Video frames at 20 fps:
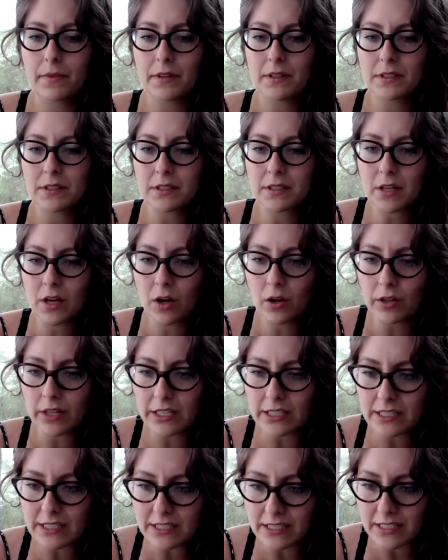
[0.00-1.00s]
So
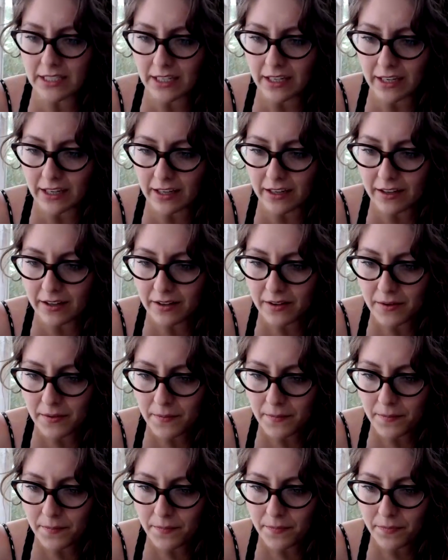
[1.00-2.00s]
let's see.
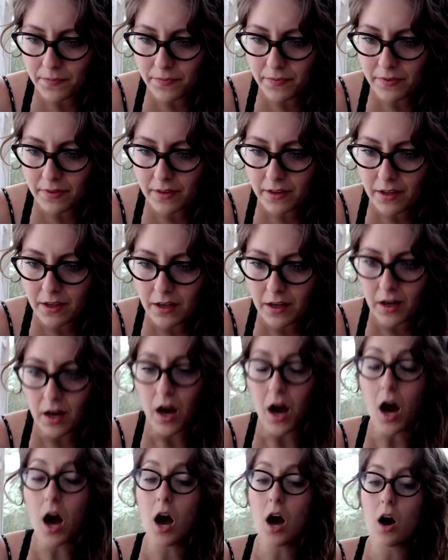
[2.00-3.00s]

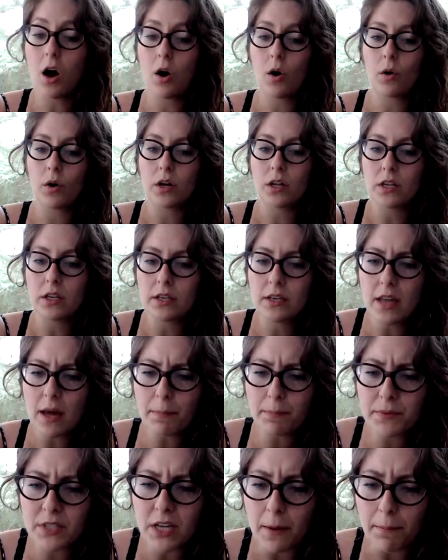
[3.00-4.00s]
Oh,
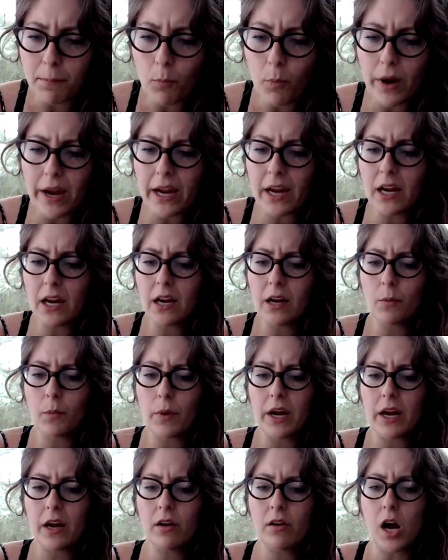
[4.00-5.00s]
Nuptup, where
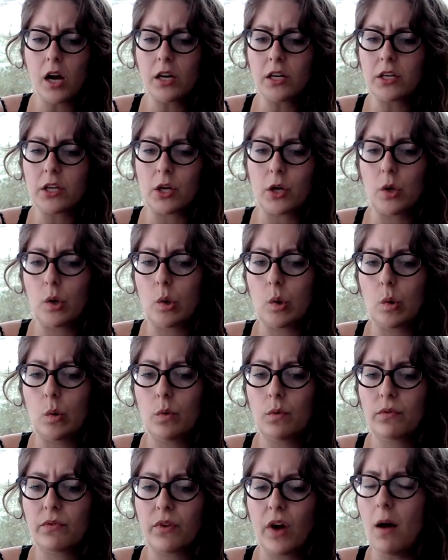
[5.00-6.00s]
are you
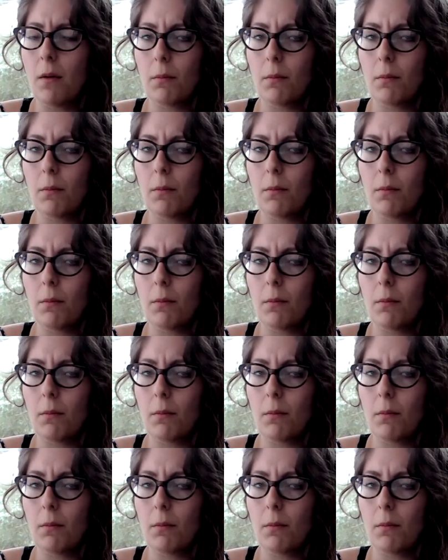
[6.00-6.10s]
from?